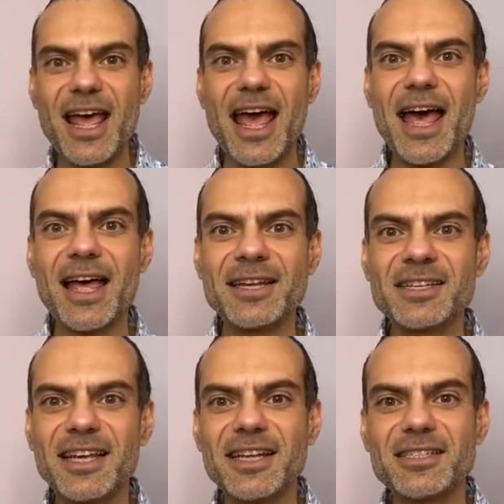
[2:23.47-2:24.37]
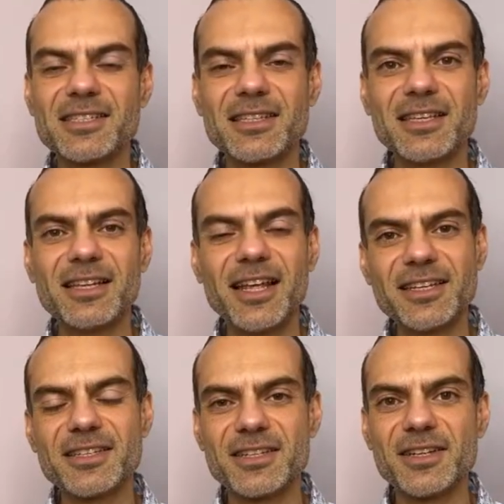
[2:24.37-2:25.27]
And it's the
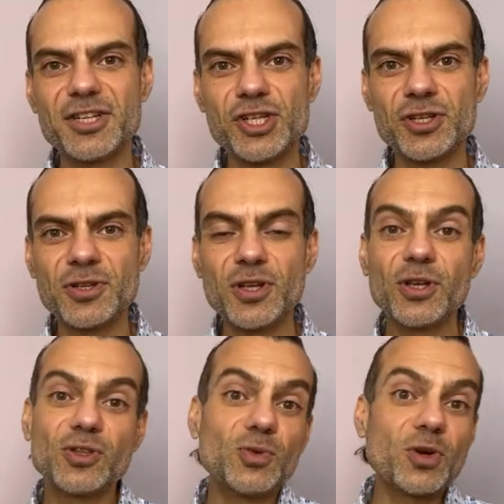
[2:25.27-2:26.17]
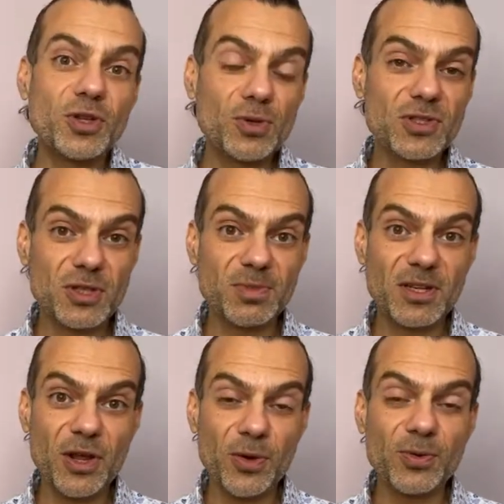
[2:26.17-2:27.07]
latest addition to what used to be
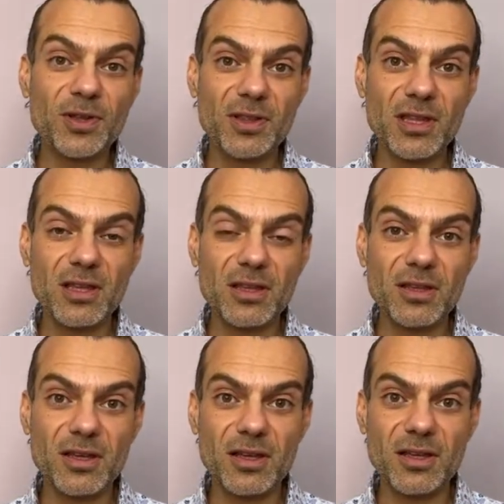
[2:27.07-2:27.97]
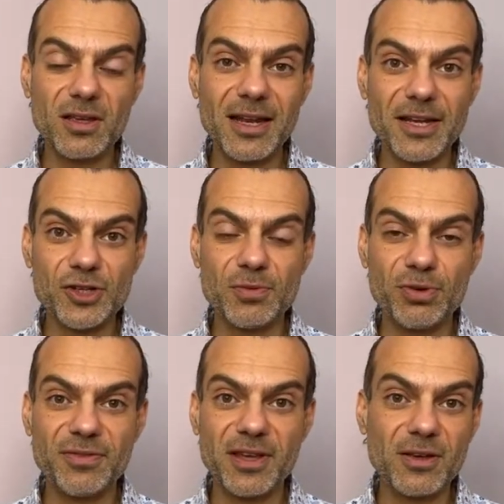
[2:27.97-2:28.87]
known the uh, Collection
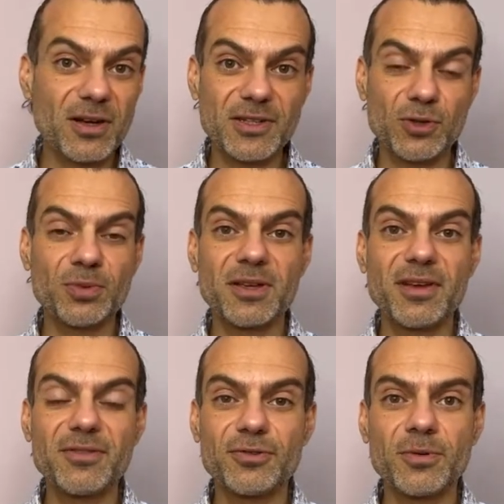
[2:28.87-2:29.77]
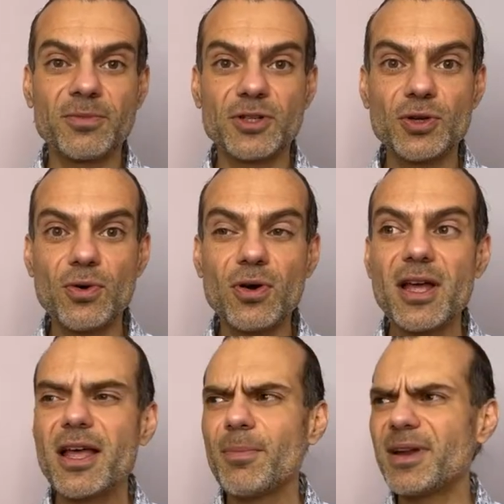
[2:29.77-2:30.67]
privé, Collection Privée from Dior,
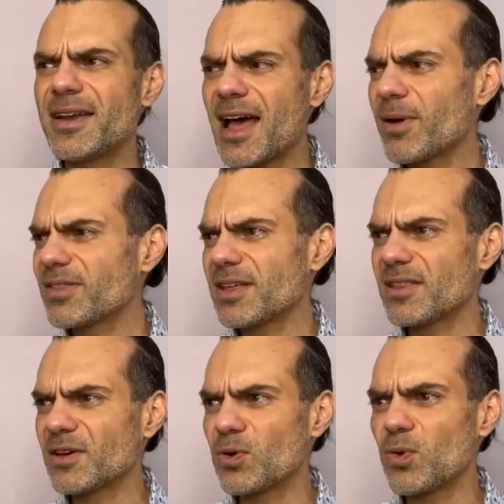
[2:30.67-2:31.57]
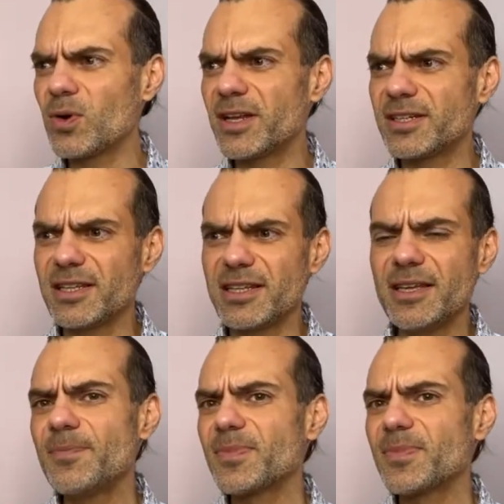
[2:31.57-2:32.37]
but now I think they call it the